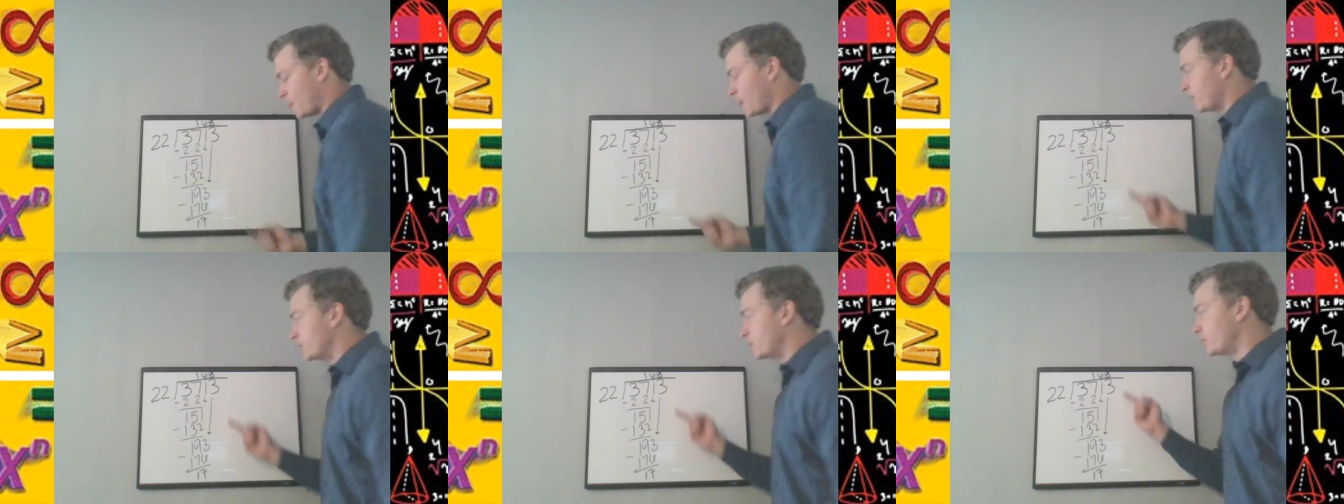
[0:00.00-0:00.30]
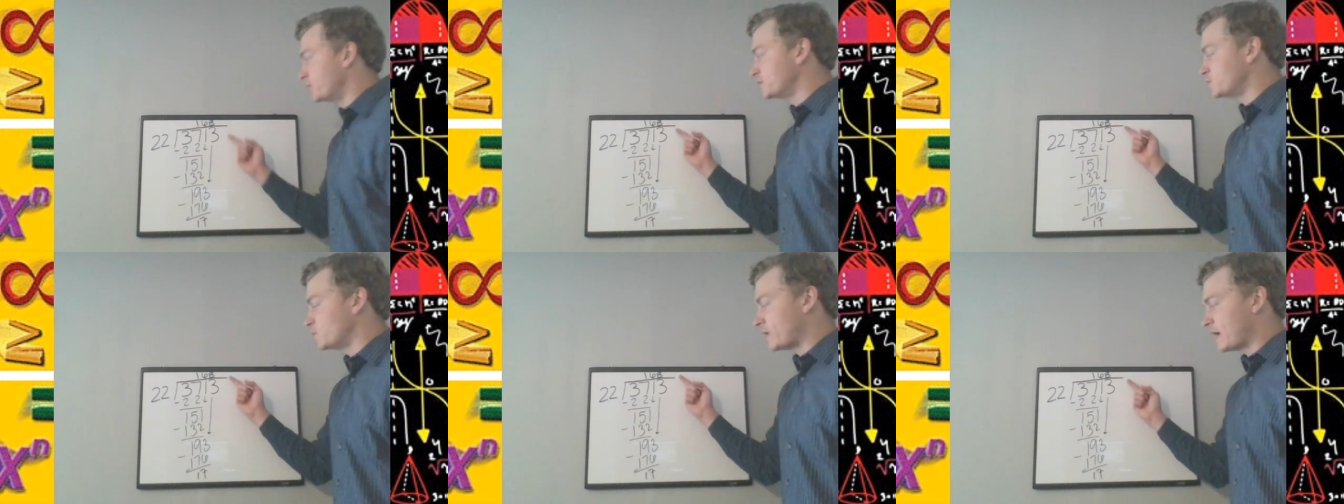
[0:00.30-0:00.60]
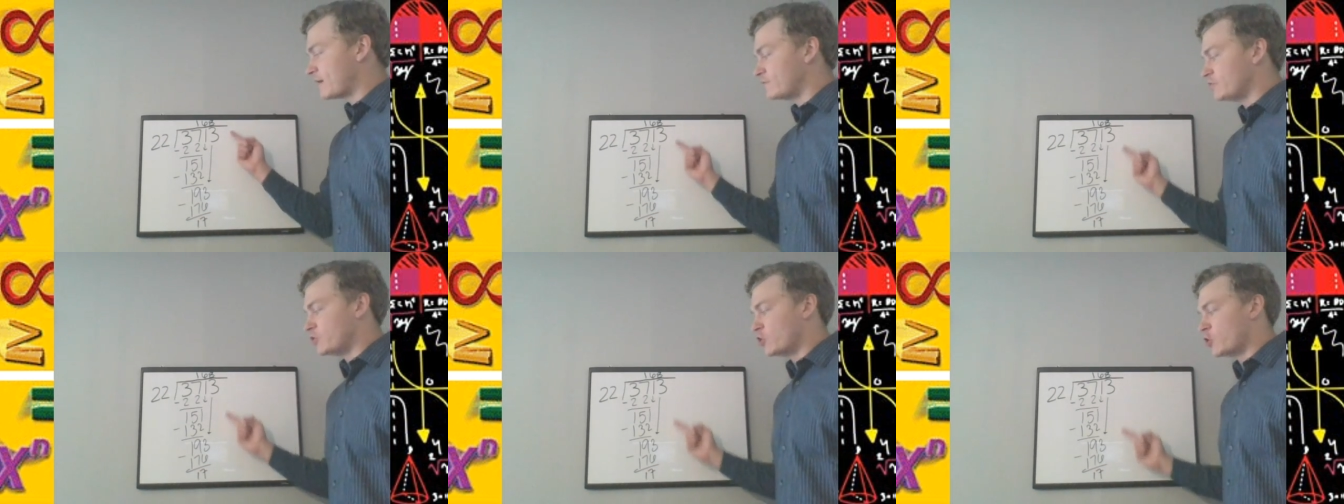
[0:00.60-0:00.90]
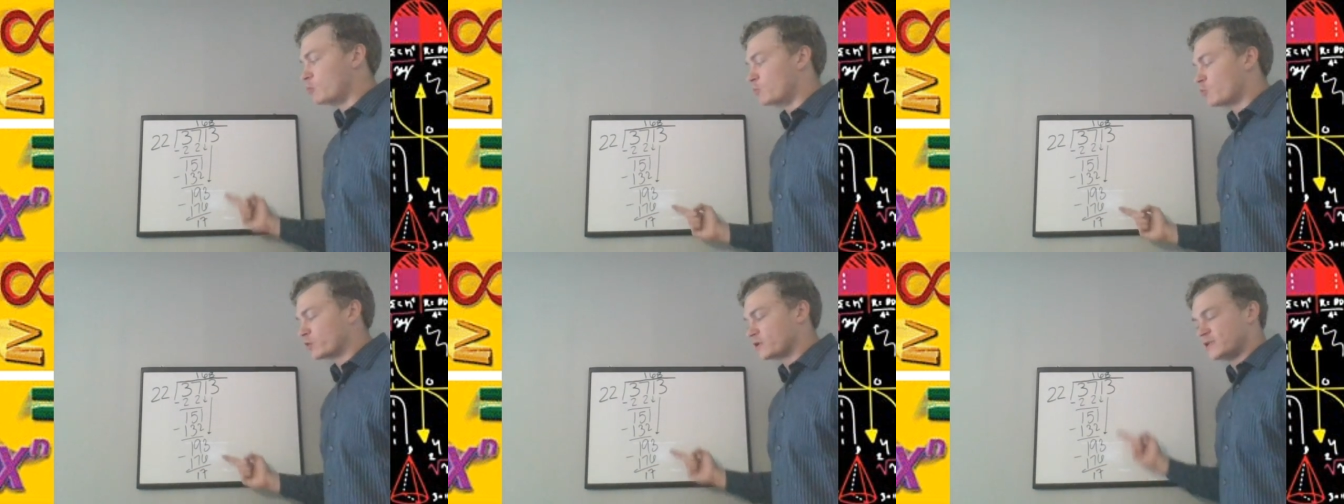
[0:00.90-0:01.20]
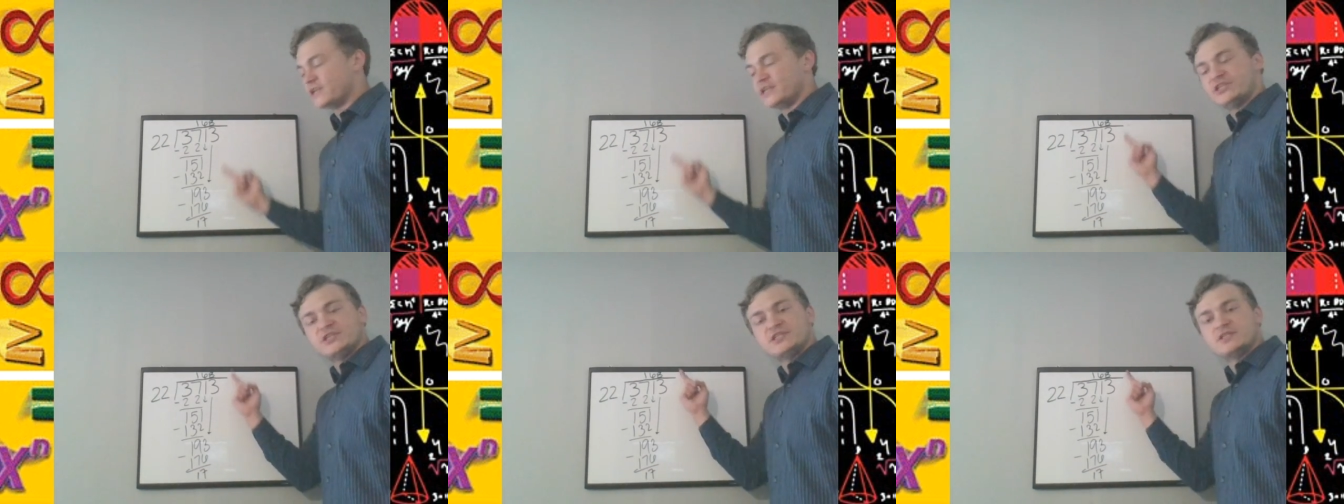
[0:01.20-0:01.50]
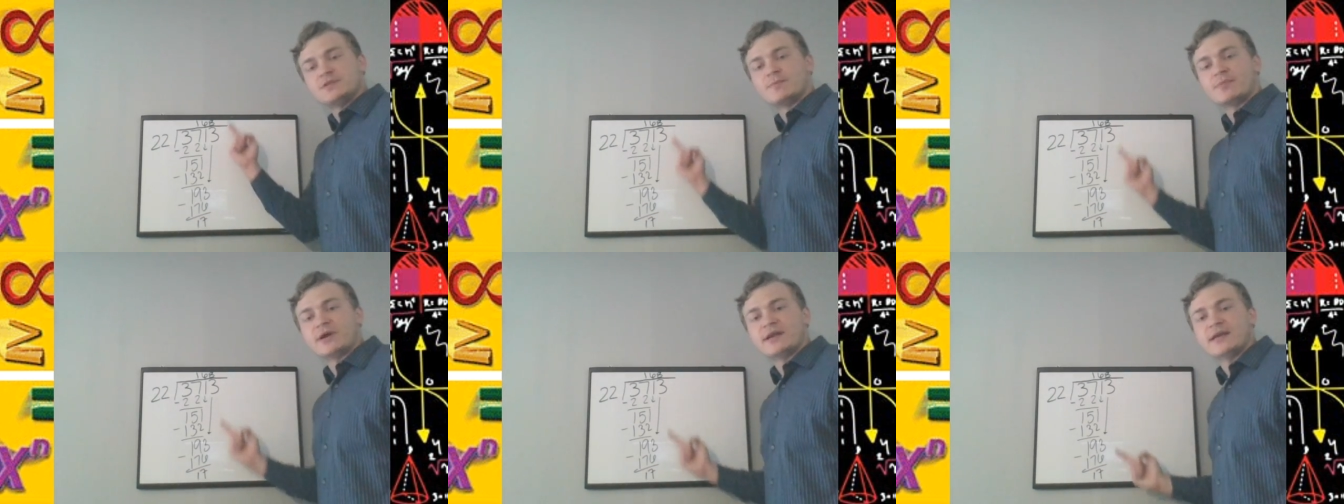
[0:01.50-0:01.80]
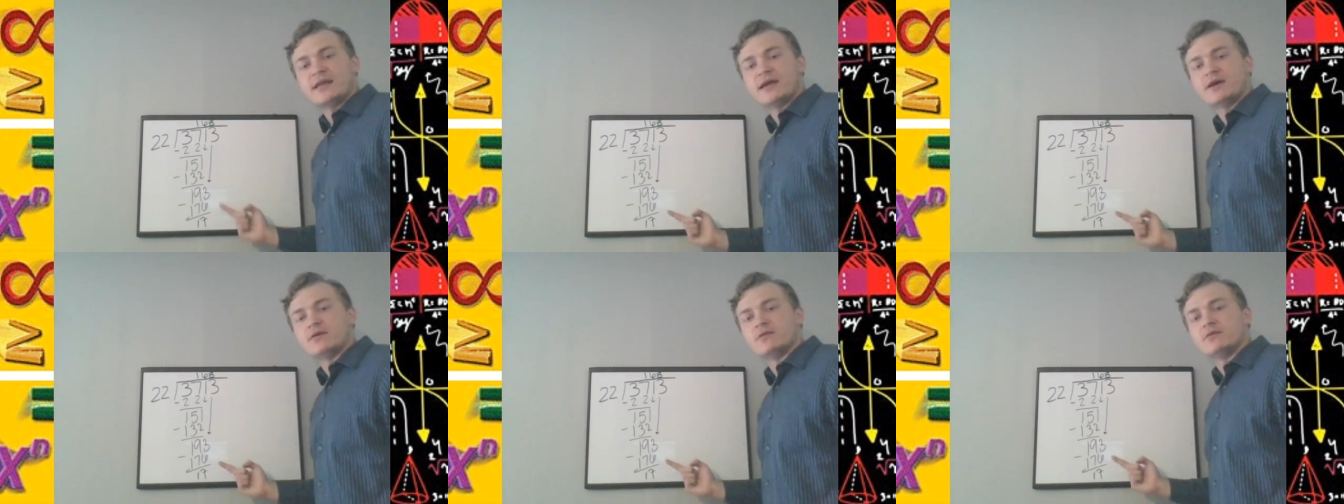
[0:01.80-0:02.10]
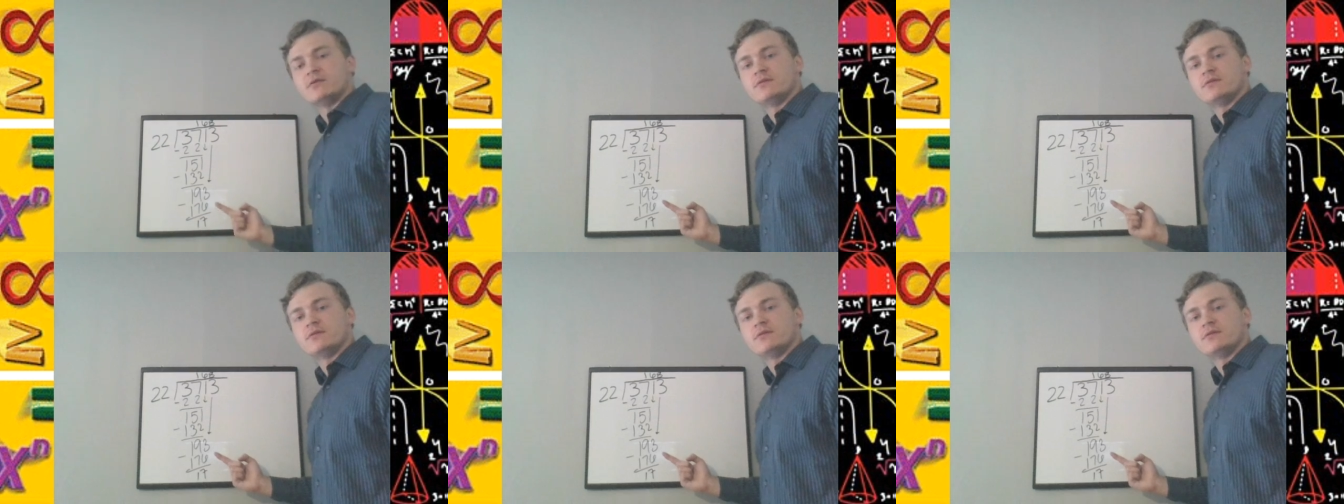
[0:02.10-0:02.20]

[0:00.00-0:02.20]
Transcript: Notice we have no more digits to bring down.